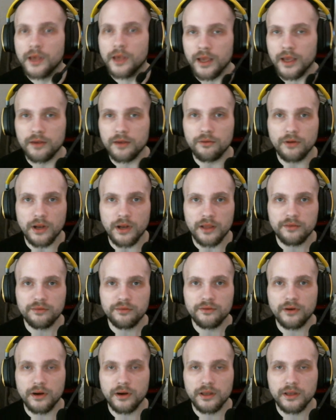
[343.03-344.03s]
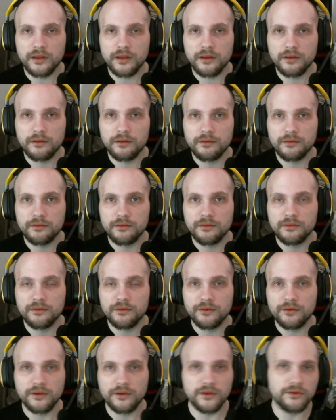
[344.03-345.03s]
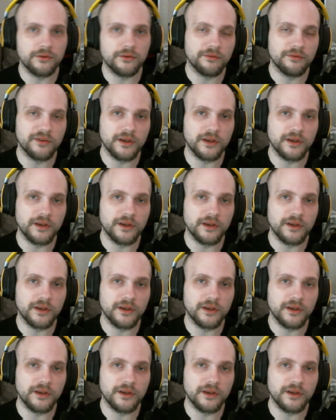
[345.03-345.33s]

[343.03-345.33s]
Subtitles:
Heck, when I started doing YouTube